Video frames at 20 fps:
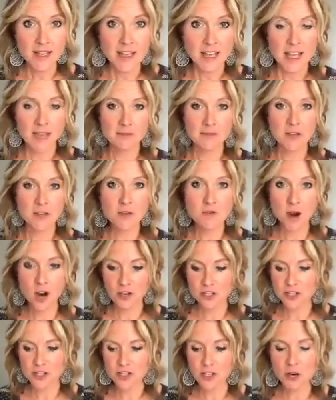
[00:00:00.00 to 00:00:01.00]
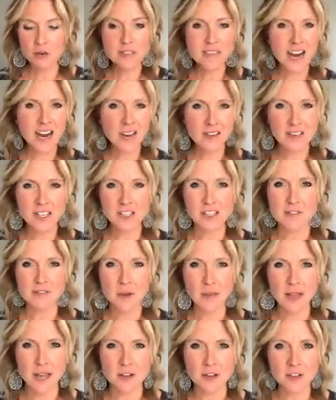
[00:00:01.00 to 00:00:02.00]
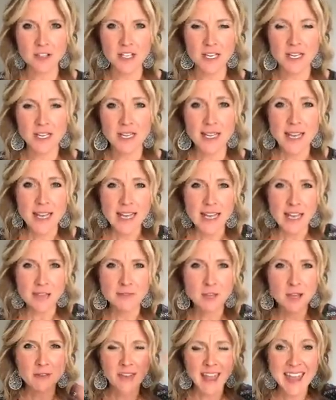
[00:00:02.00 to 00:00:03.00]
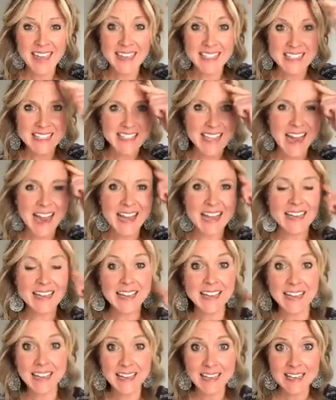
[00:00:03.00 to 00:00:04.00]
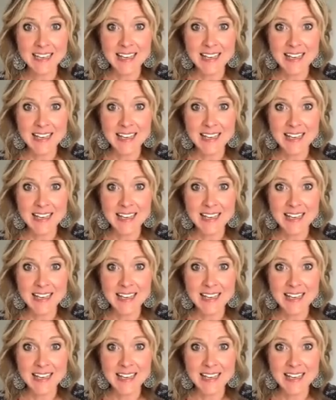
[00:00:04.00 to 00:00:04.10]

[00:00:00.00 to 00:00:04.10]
if you are so tired because you have no energy, if you have anxiety,